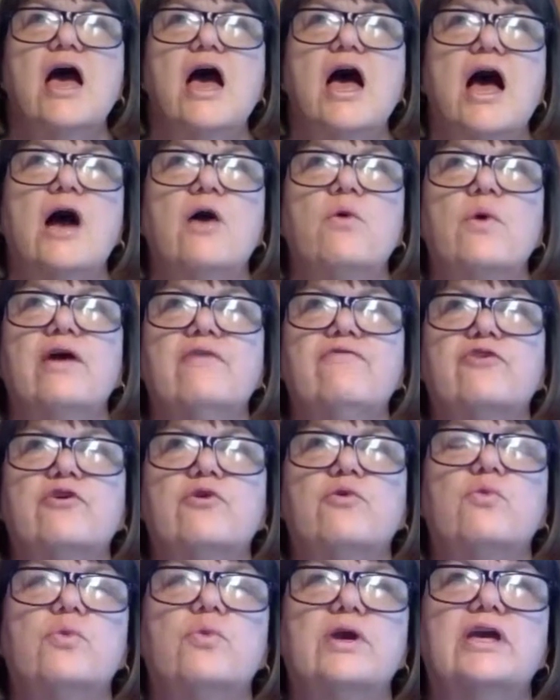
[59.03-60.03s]

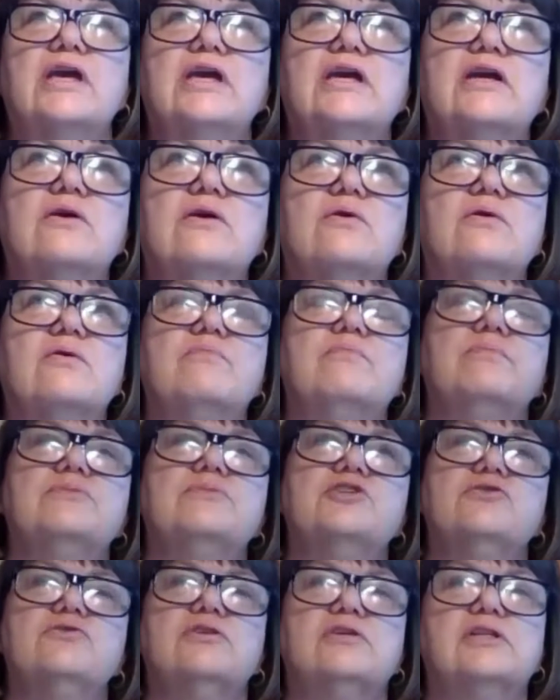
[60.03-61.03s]
However, we,
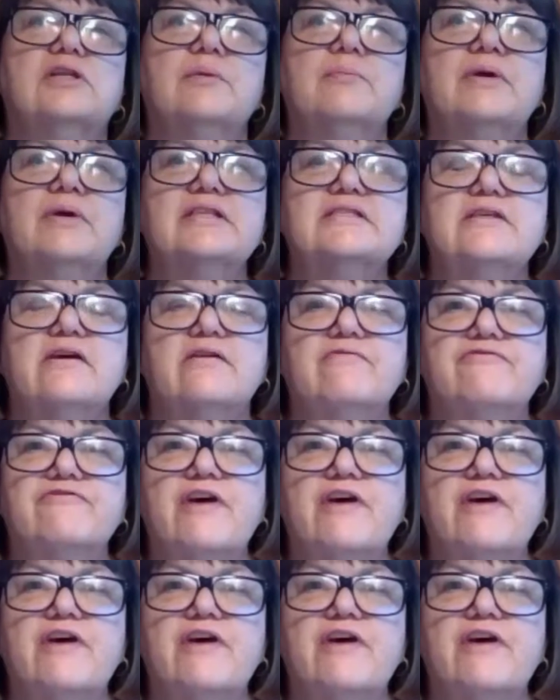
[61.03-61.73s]
due to limits of